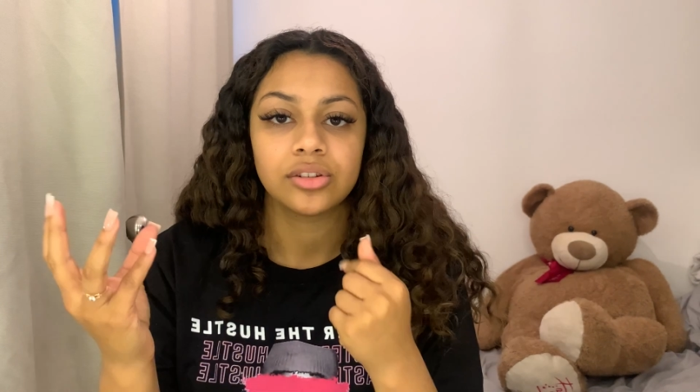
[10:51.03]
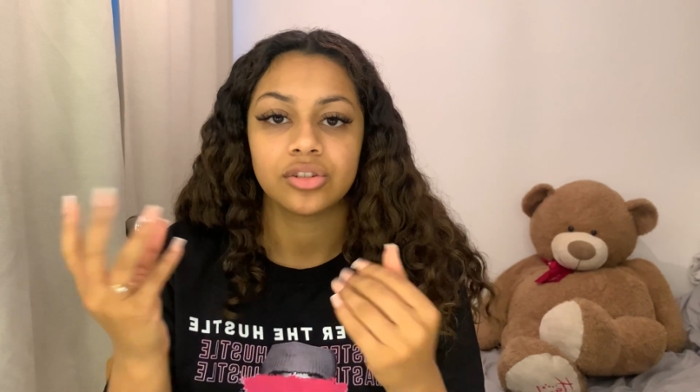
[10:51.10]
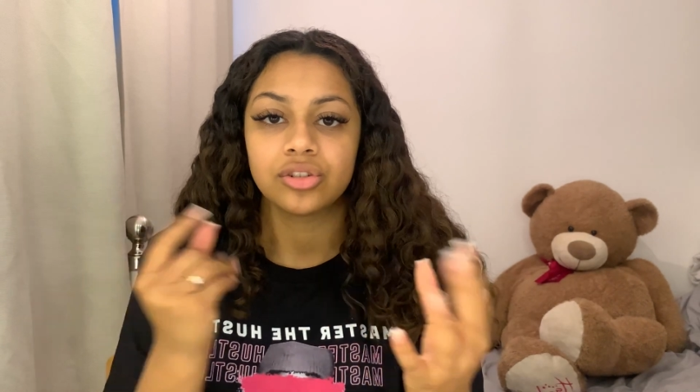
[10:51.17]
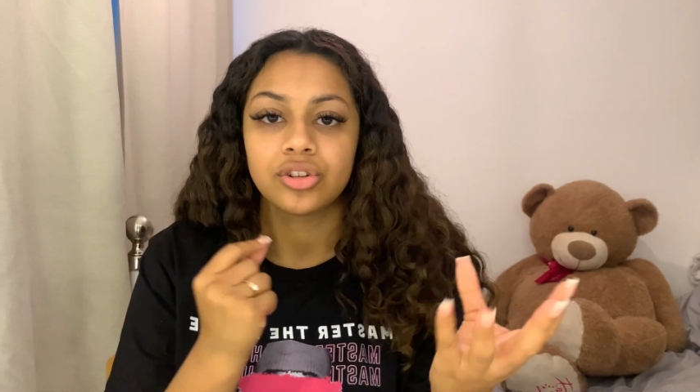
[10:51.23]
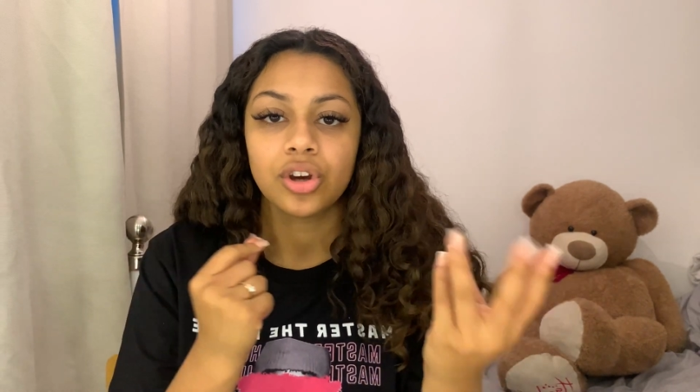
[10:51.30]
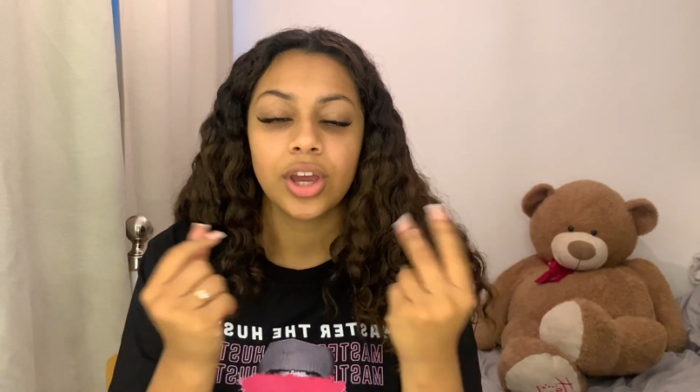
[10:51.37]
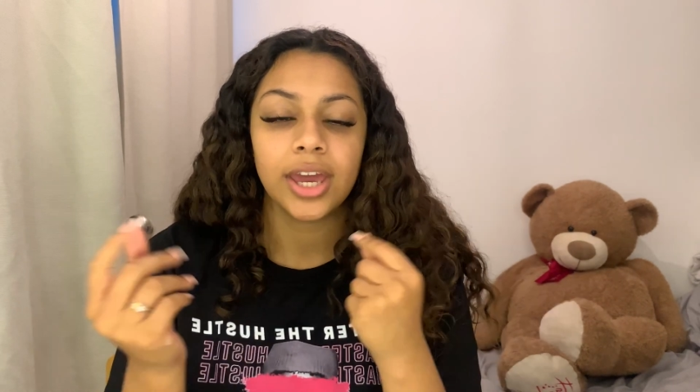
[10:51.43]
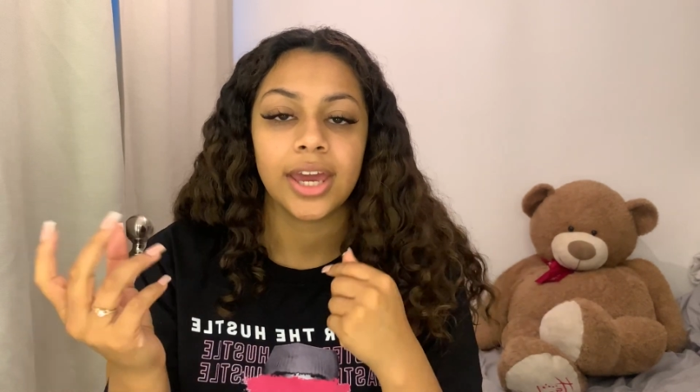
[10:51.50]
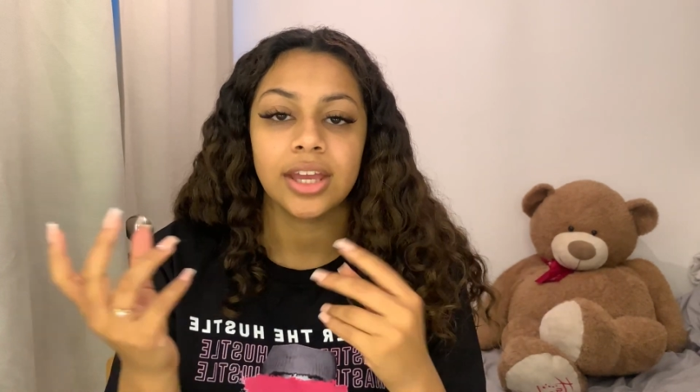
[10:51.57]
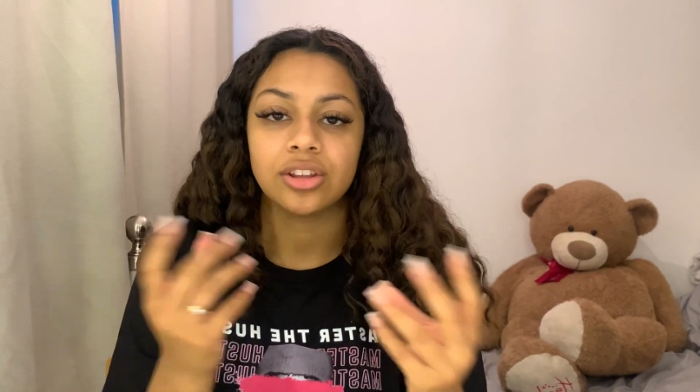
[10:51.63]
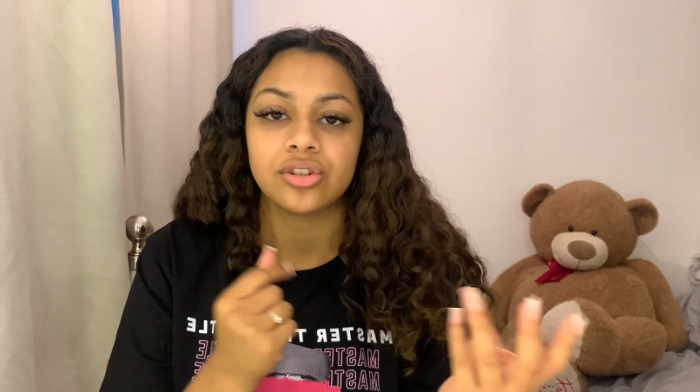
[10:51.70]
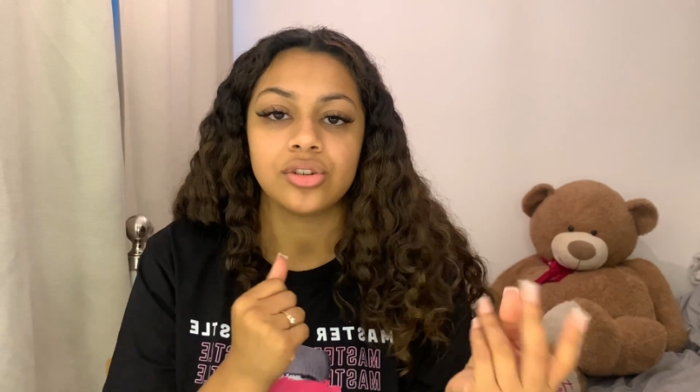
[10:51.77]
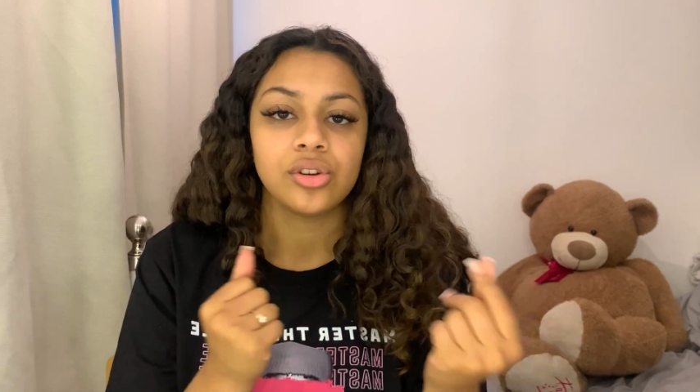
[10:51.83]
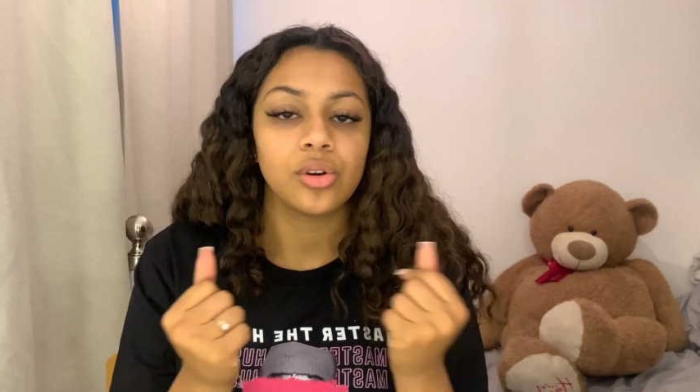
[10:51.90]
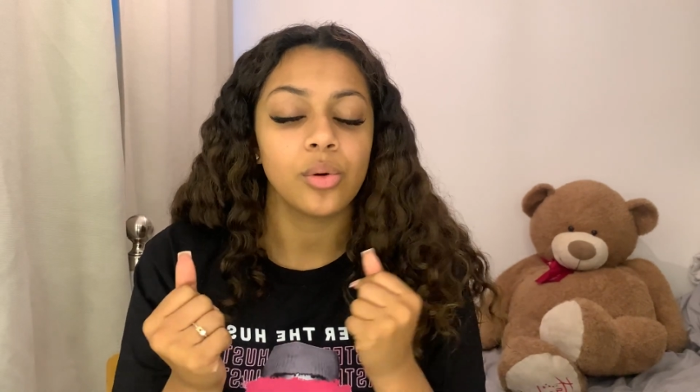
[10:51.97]
took it in
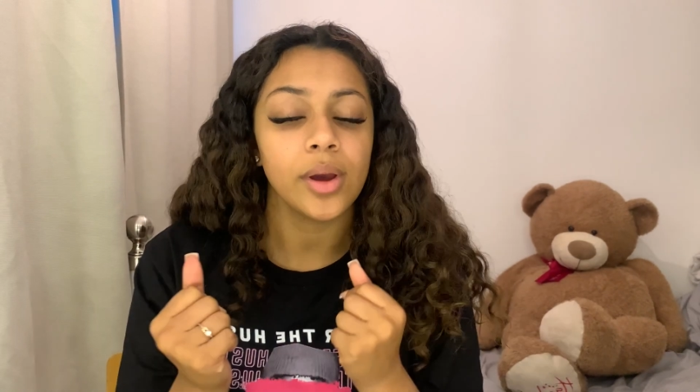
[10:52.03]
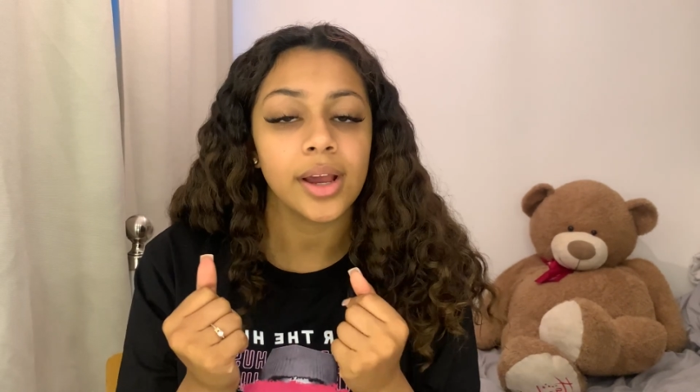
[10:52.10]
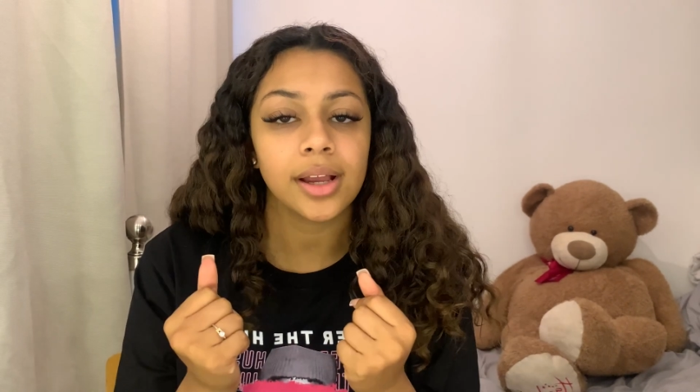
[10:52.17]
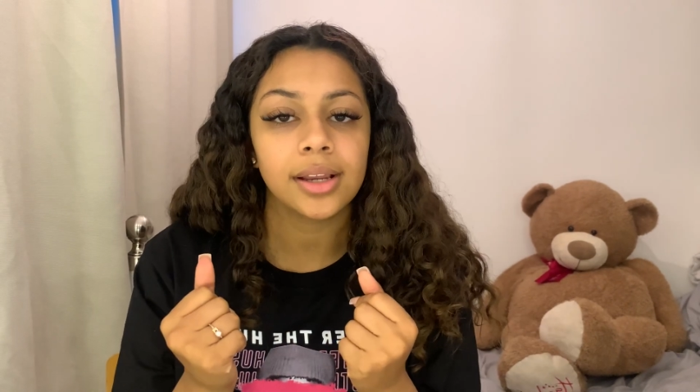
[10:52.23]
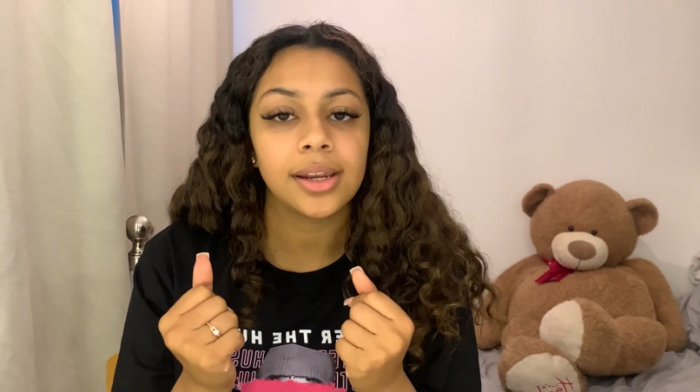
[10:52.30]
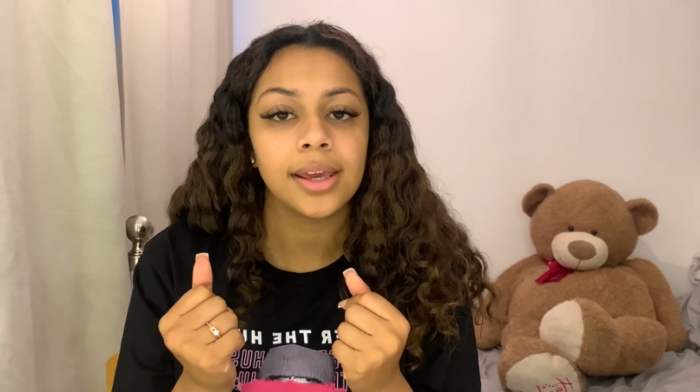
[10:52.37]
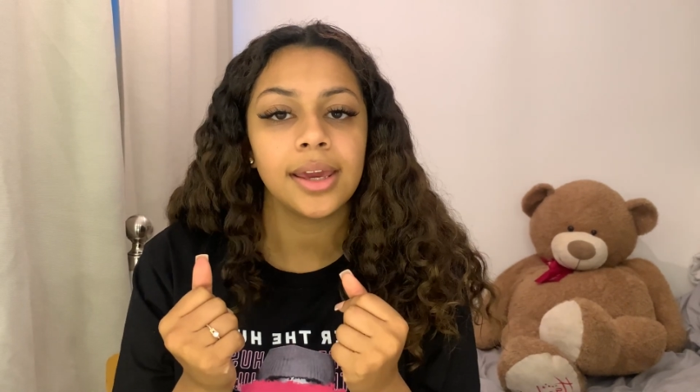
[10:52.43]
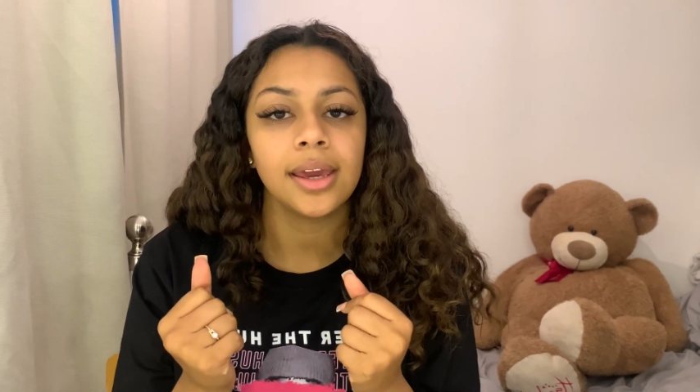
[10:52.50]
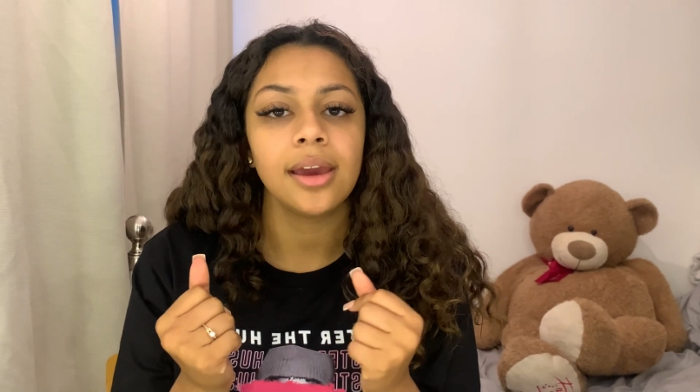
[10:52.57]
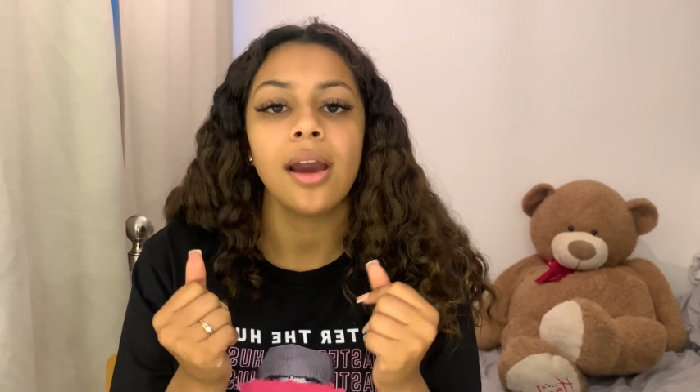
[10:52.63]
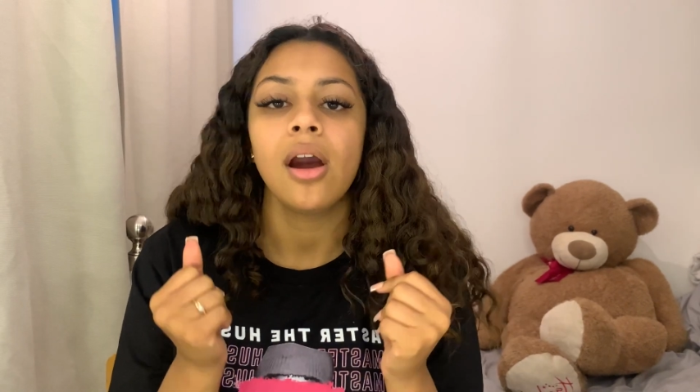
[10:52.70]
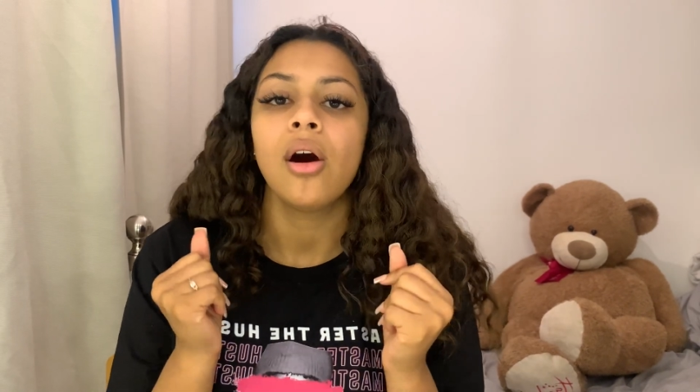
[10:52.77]
too quickly,